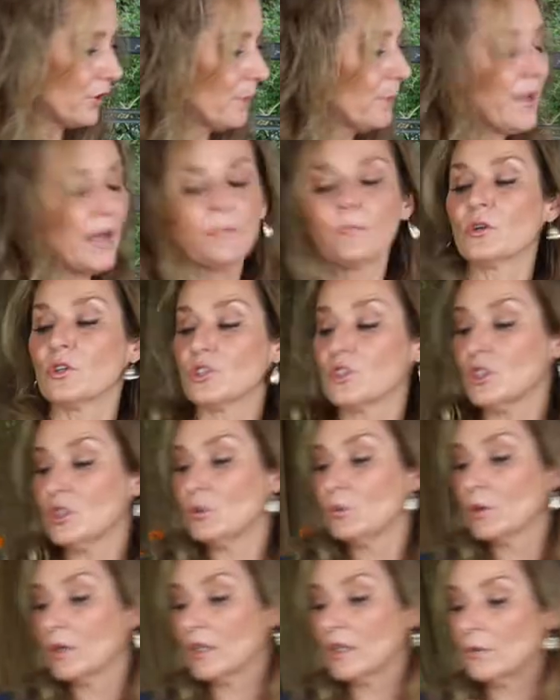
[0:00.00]
a pepper, so you
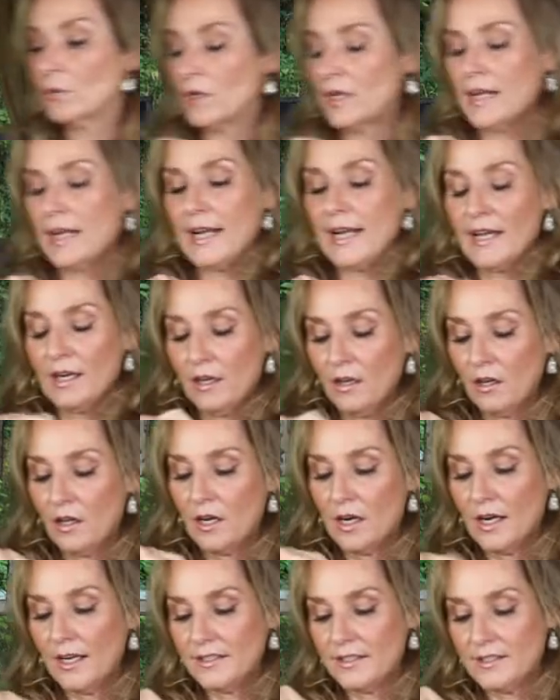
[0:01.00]
really want to add a
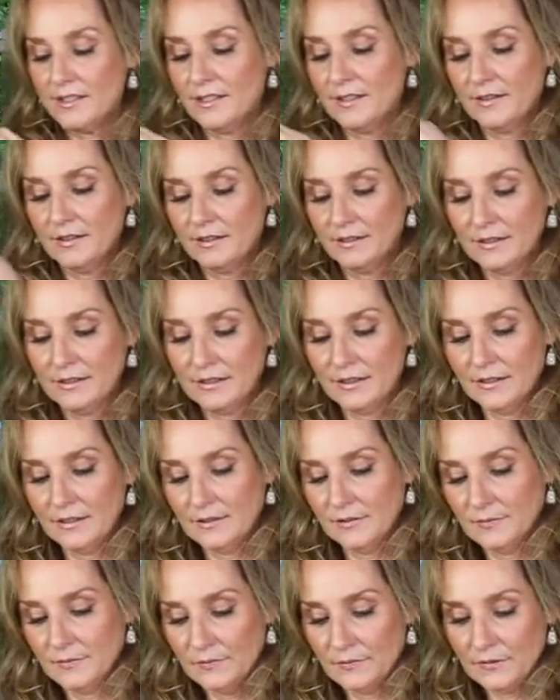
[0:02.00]
lot.
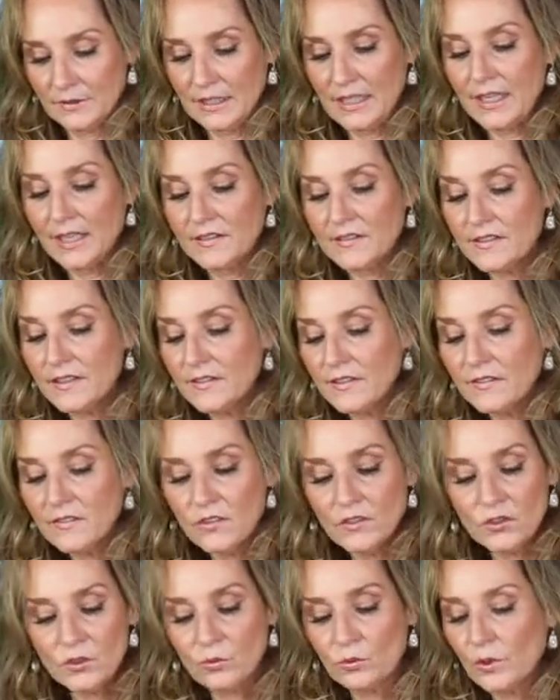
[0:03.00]
Like I said, this
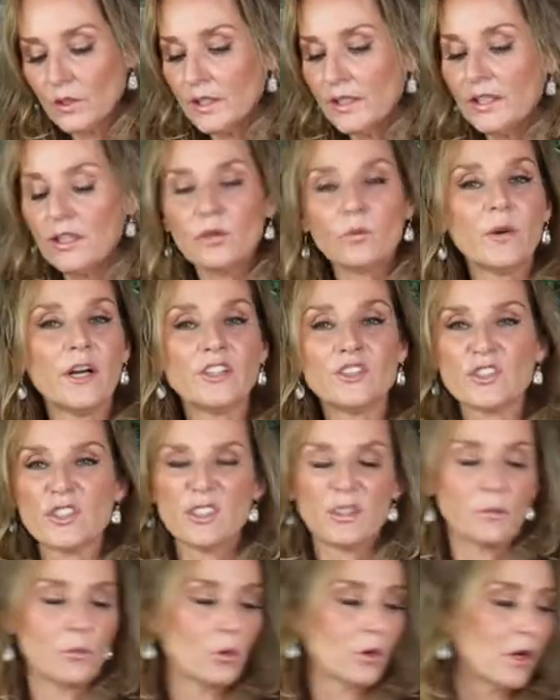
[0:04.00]
is a really good way, just
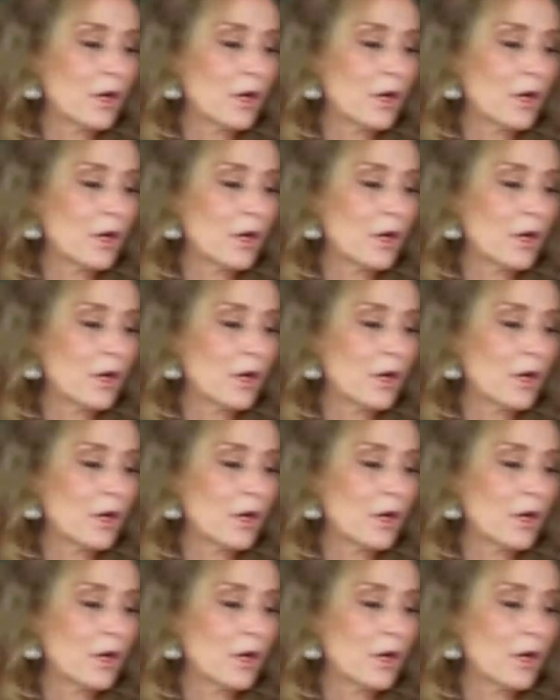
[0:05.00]
a little more